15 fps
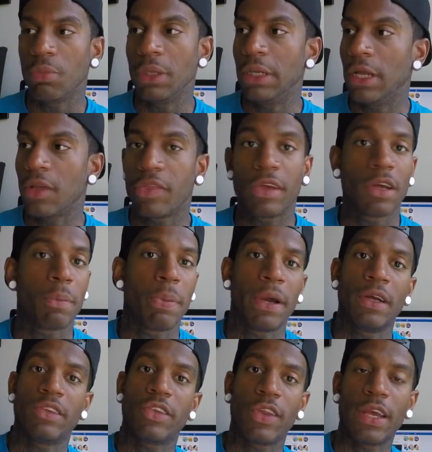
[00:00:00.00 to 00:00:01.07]
but nothing
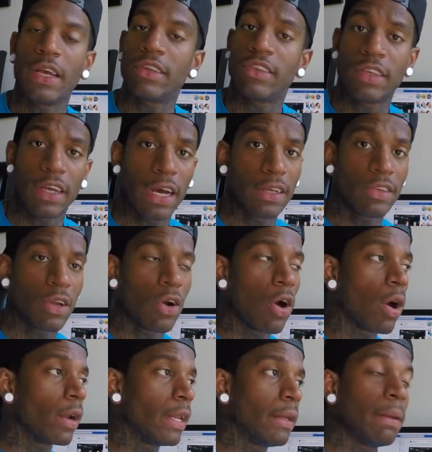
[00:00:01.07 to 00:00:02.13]
compared to the STIs that are
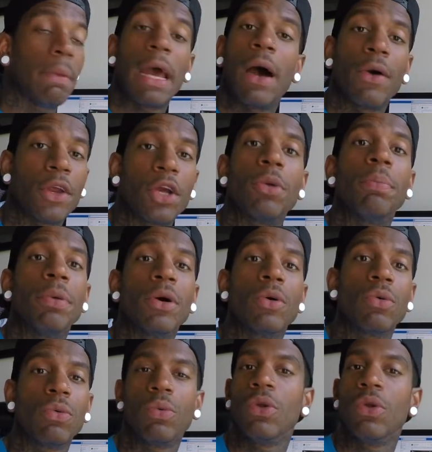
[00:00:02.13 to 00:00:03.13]
already out here built,